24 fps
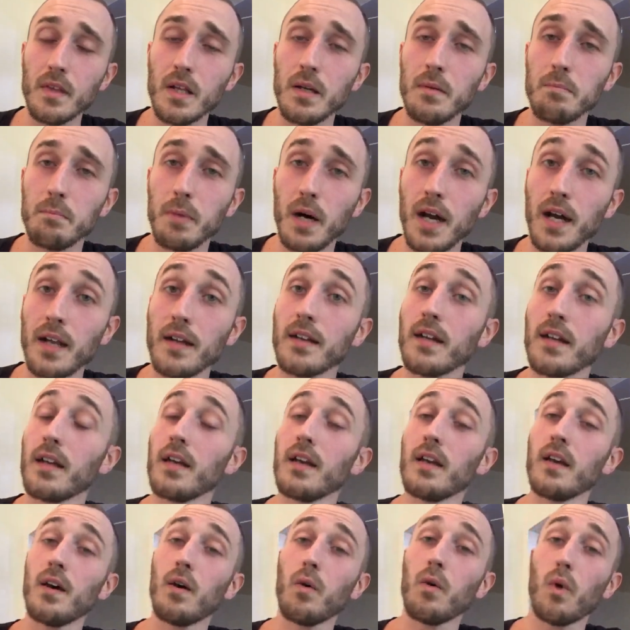But
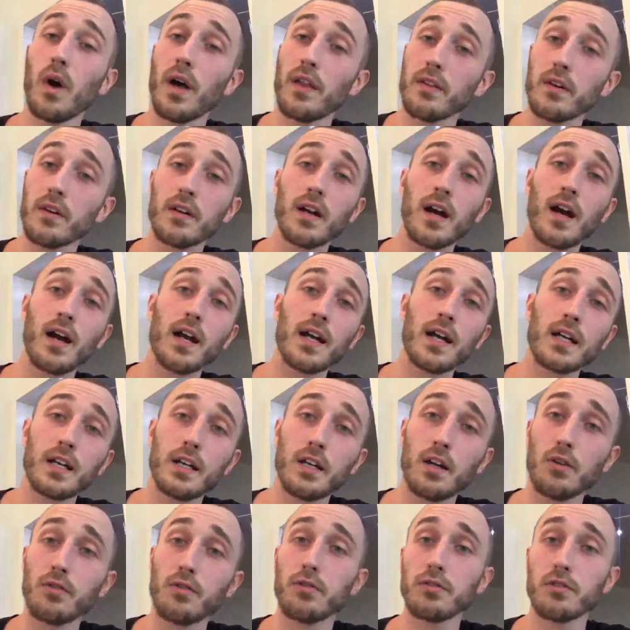whether or not I
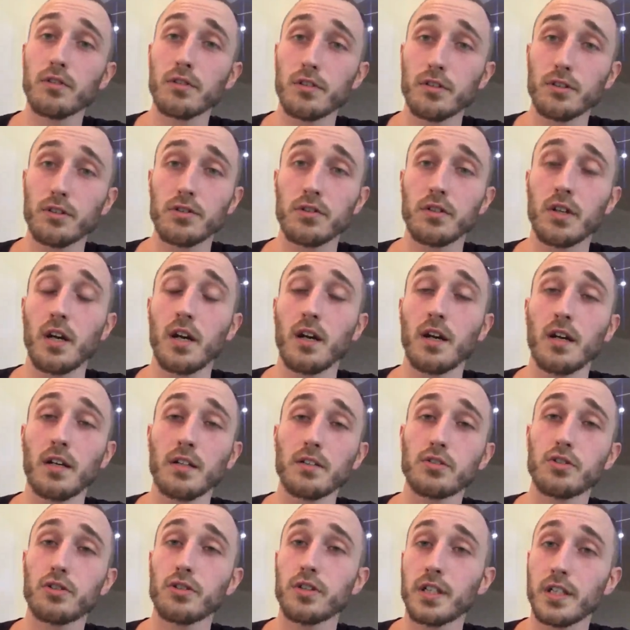can go through
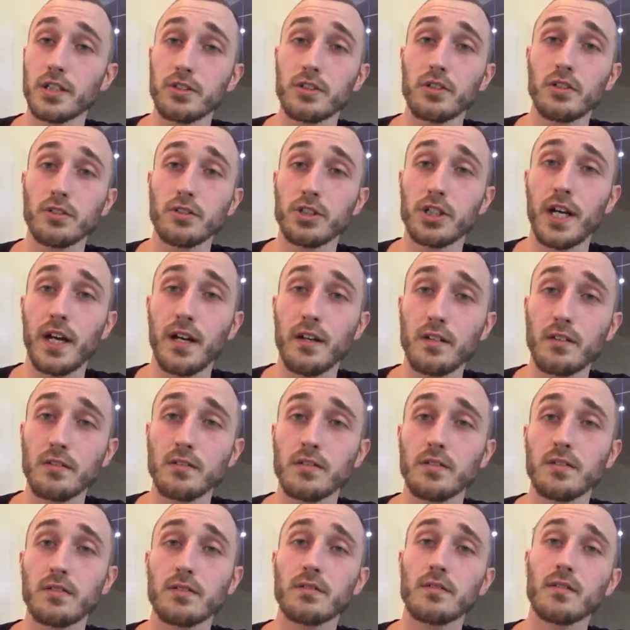the traditional
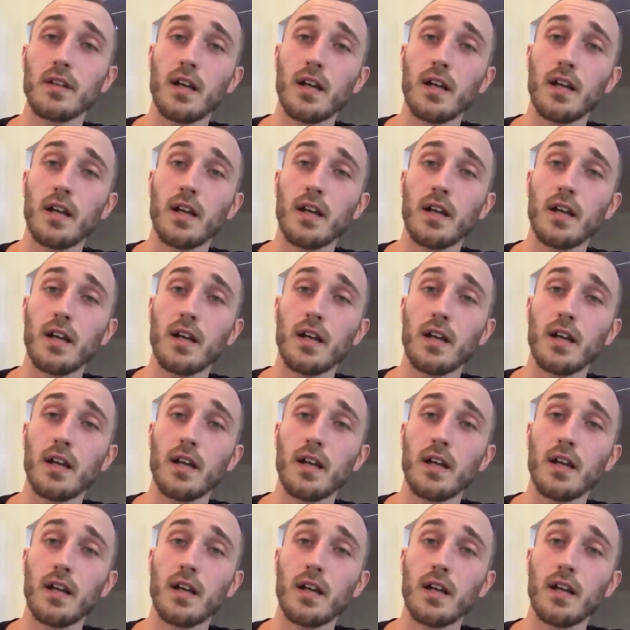channels,